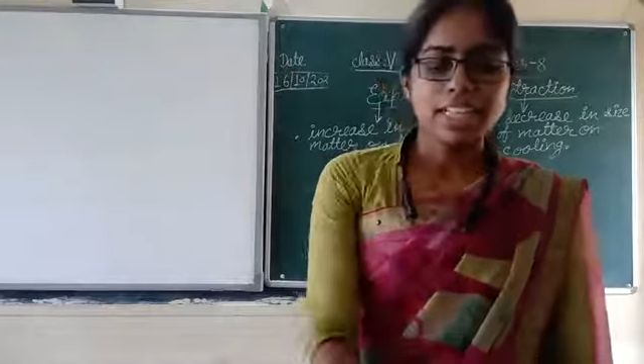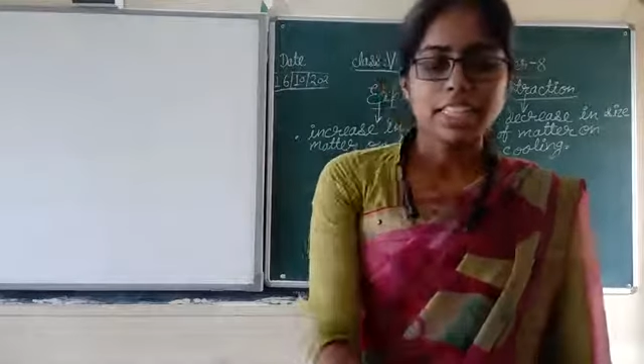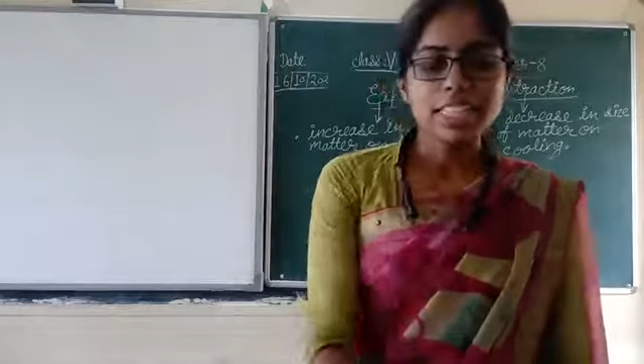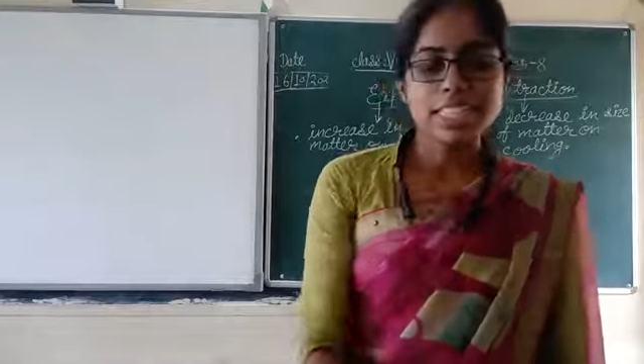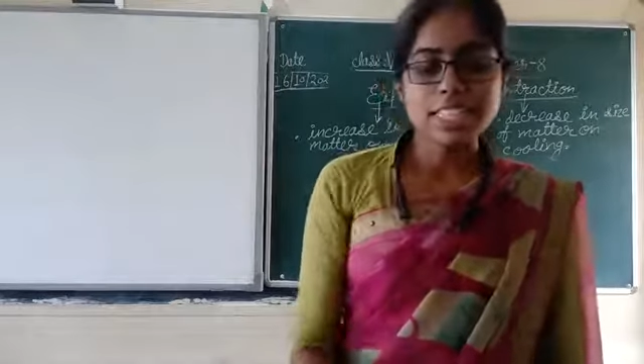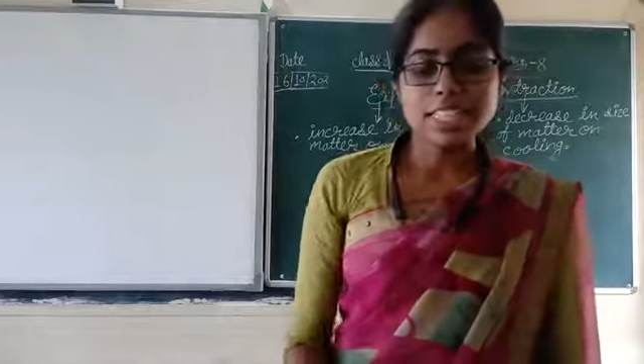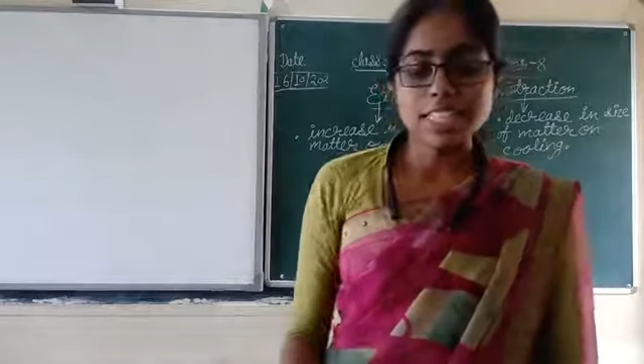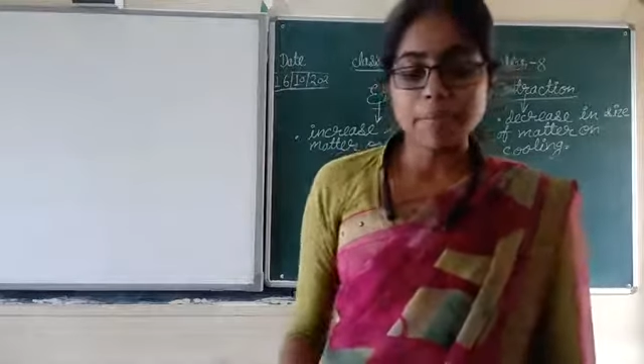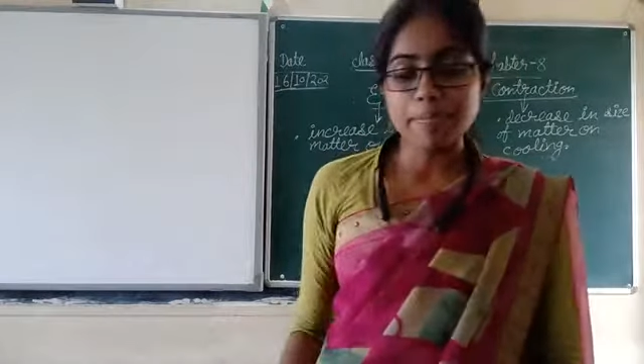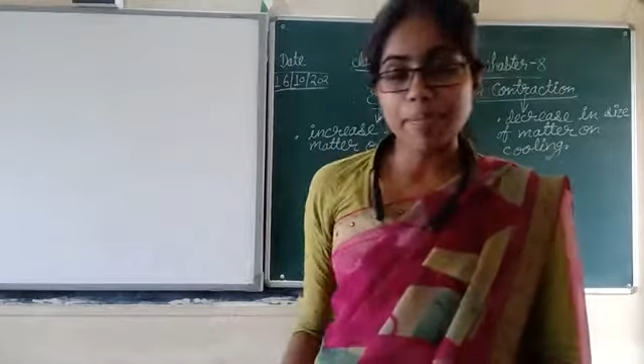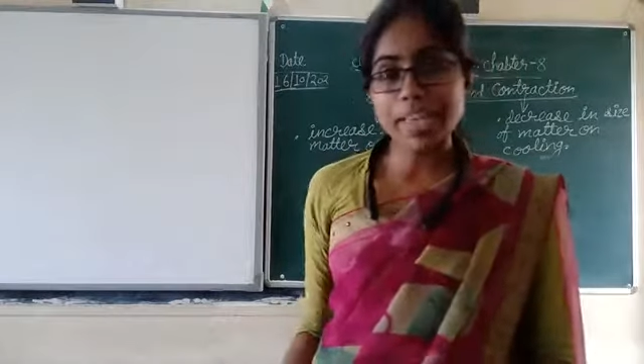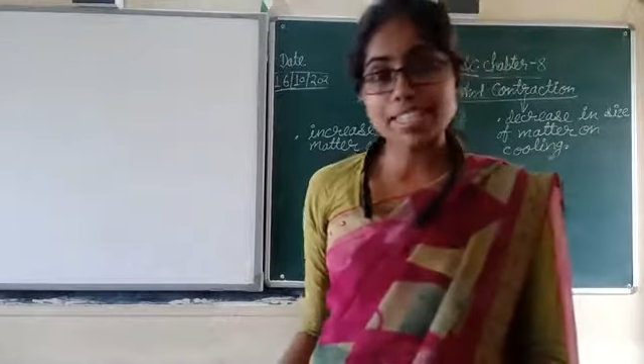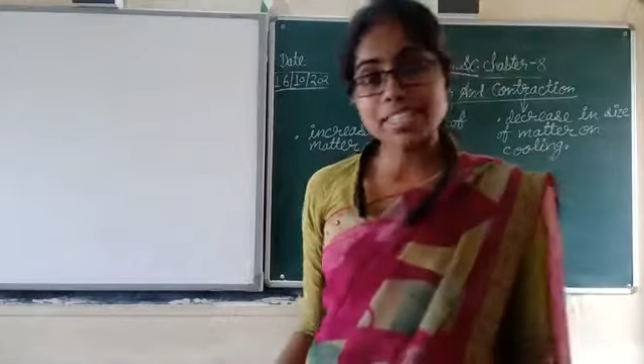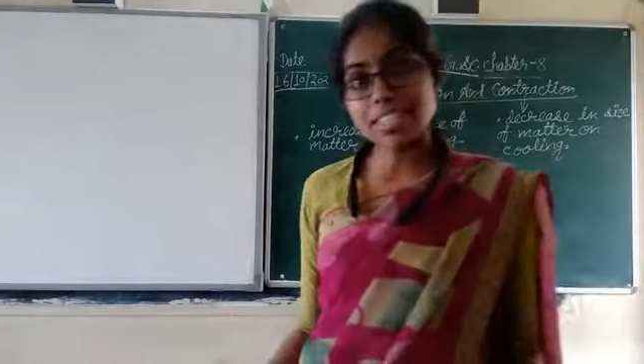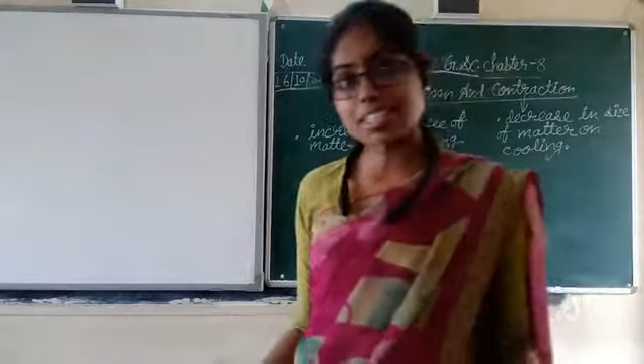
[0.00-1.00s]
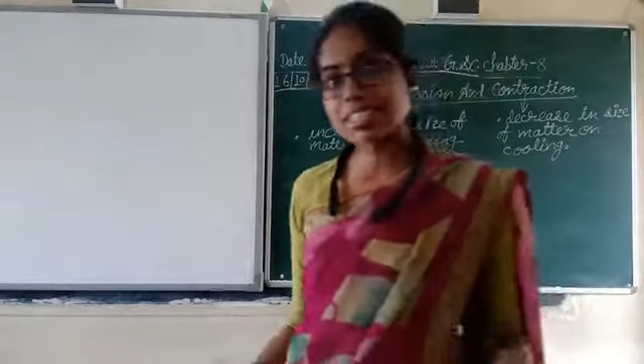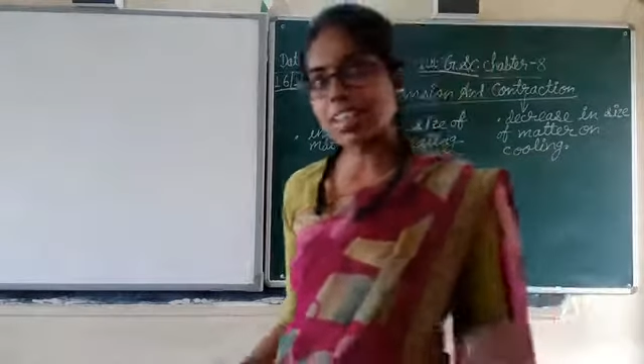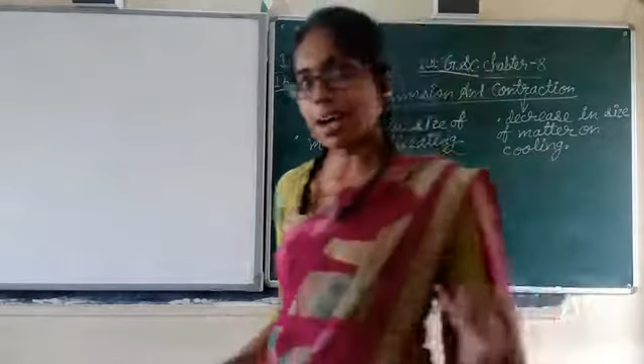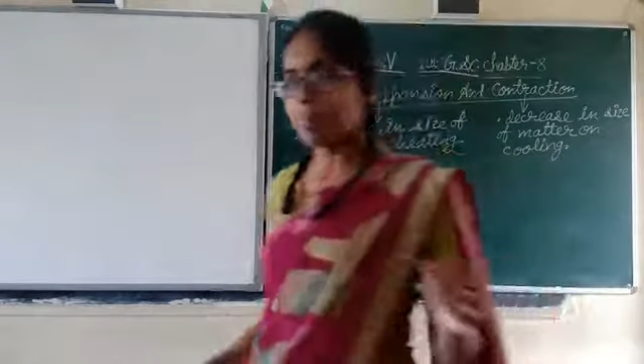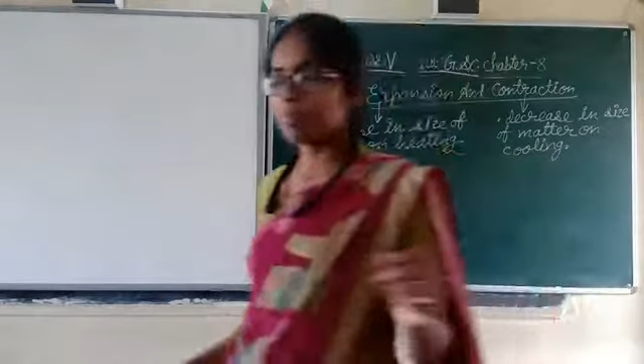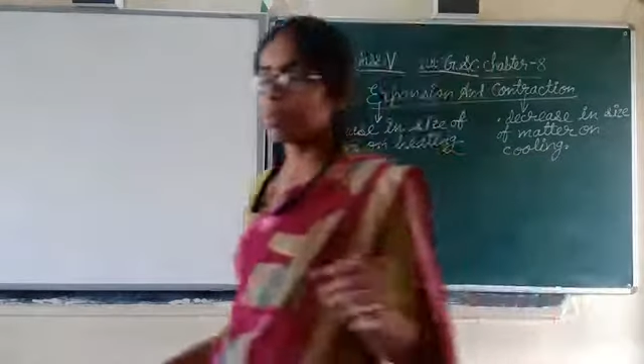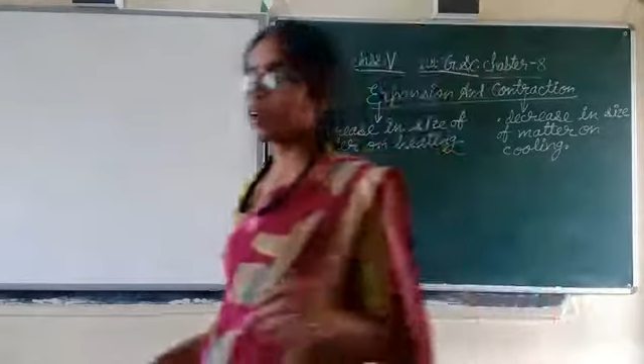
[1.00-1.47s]
This is the best
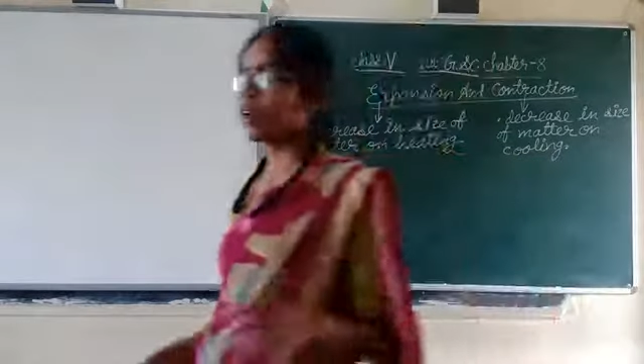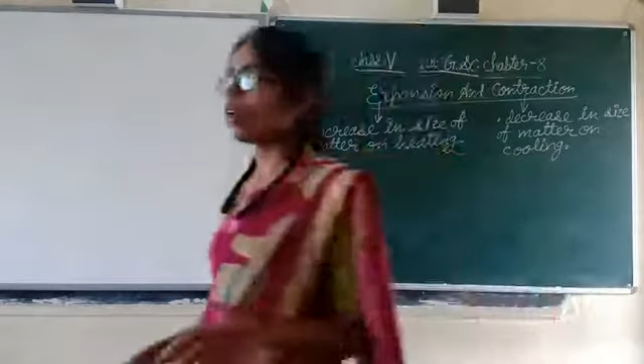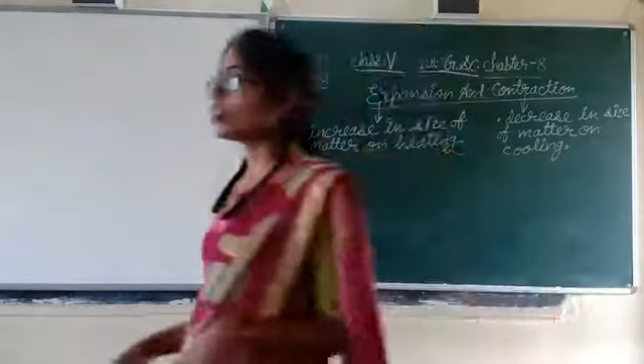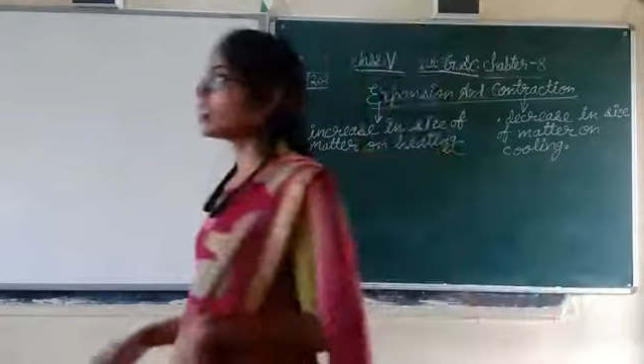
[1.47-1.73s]
example of